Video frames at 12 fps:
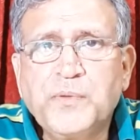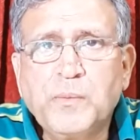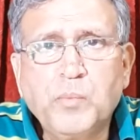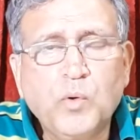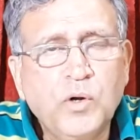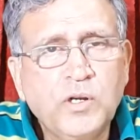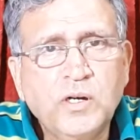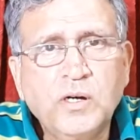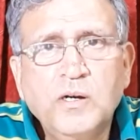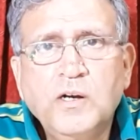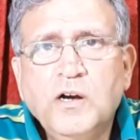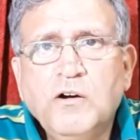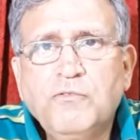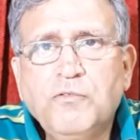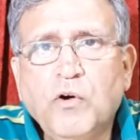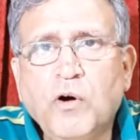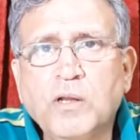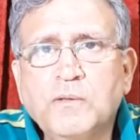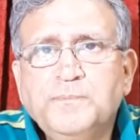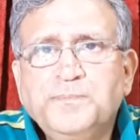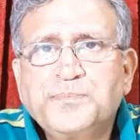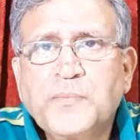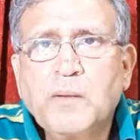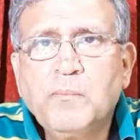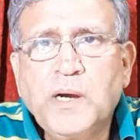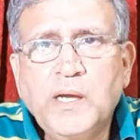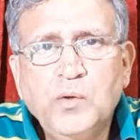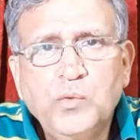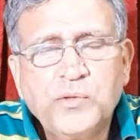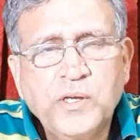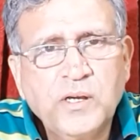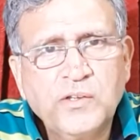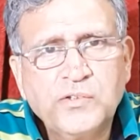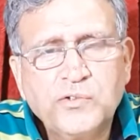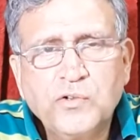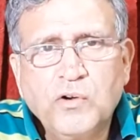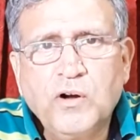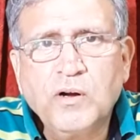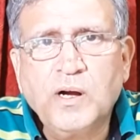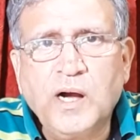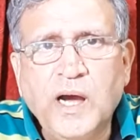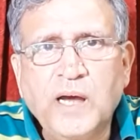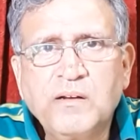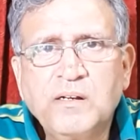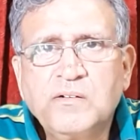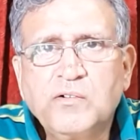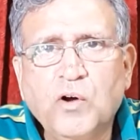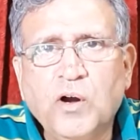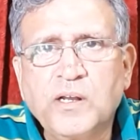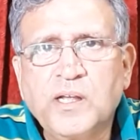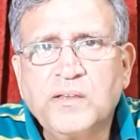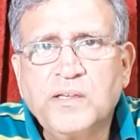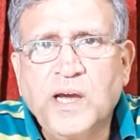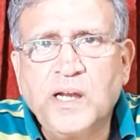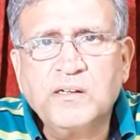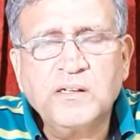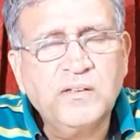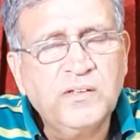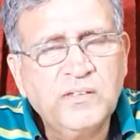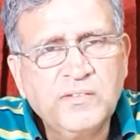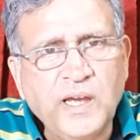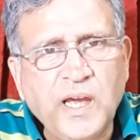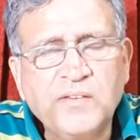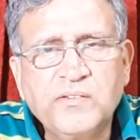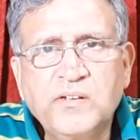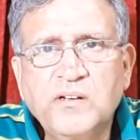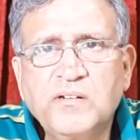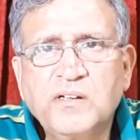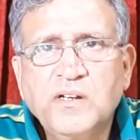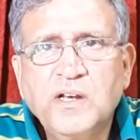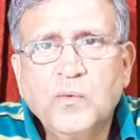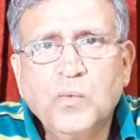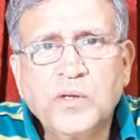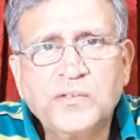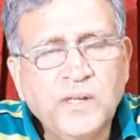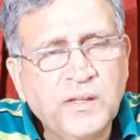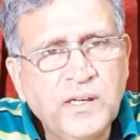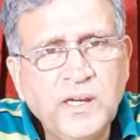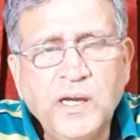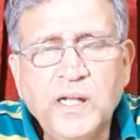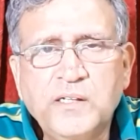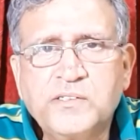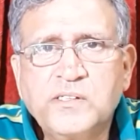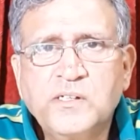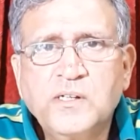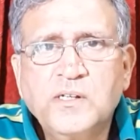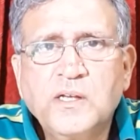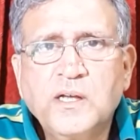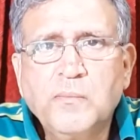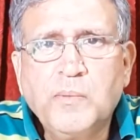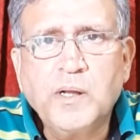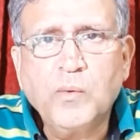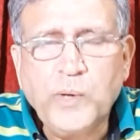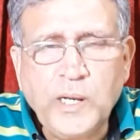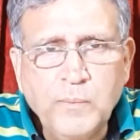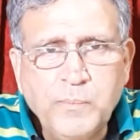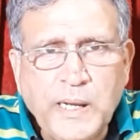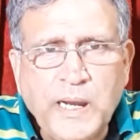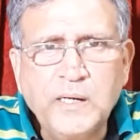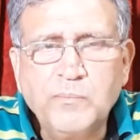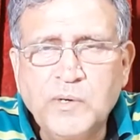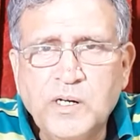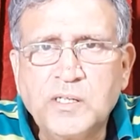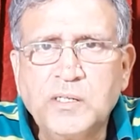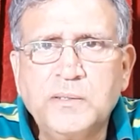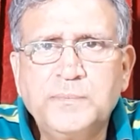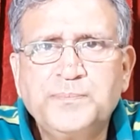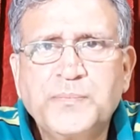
boulder fall by using a strong iron rod, and that this accident was nothing else but a well-planned murder.